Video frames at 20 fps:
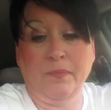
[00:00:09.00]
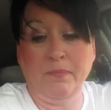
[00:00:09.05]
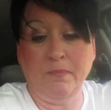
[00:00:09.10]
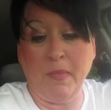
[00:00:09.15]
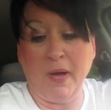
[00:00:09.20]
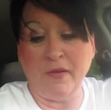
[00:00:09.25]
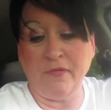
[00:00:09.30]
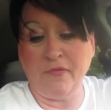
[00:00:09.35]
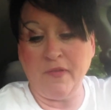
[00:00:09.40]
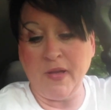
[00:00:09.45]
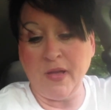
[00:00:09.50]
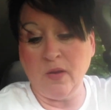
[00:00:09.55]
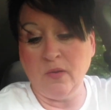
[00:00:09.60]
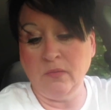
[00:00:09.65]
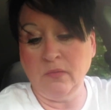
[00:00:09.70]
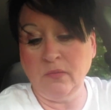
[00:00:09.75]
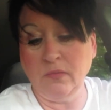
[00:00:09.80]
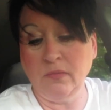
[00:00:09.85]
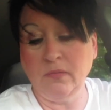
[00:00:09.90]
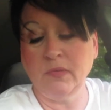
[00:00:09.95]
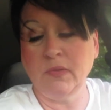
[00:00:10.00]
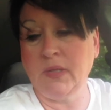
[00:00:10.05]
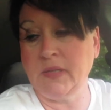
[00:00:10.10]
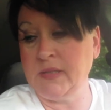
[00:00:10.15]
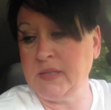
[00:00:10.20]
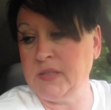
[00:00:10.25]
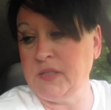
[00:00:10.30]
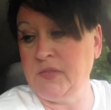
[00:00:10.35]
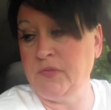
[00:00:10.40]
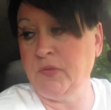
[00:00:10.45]
my phone
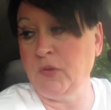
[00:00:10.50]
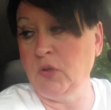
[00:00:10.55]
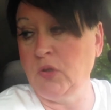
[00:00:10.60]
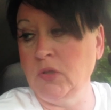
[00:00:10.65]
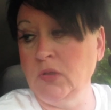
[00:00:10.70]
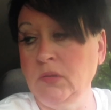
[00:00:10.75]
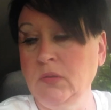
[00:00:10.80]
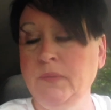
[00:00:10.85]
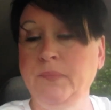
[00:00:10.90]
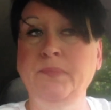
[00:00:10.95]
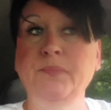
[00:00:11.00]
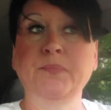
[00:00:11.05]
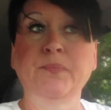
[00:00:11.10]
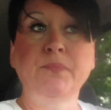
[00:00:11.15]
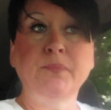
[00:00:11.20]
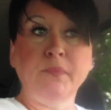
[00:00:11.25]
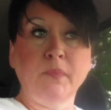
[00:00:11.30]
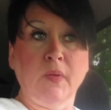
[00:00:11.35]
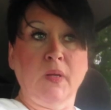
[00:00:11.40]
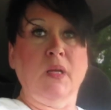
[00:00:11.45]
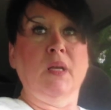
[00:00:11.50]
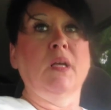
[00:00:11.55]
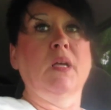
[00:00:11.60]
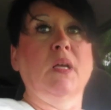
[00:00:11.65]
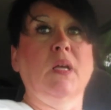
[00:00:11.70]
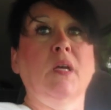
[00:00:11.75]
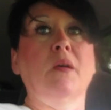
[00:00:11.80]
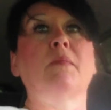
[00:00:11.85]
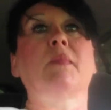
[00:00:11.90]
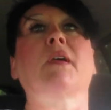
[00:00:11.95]
because it's full.
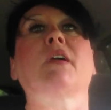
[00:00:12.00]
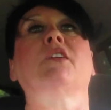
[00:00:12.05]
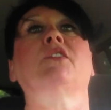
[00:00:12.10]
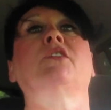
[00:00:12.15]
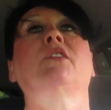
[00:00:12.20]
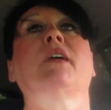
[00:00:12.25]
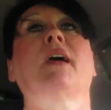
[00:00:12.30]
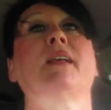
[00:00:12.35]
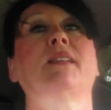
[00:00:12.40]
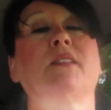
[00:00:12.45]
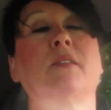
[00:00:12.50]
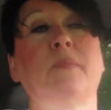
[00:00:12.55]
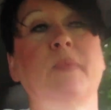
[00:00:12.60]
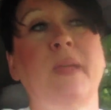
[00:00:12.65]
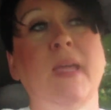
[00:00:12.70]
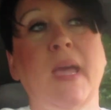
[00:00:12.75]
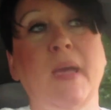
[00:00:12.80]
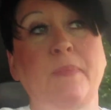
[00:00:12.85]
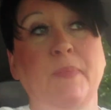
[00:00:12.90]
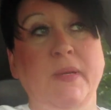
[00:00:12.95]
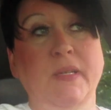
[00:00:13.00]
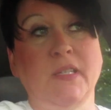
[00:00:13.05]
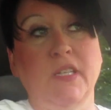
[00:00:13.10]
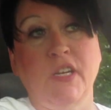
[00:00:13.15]
Because you guys will be happy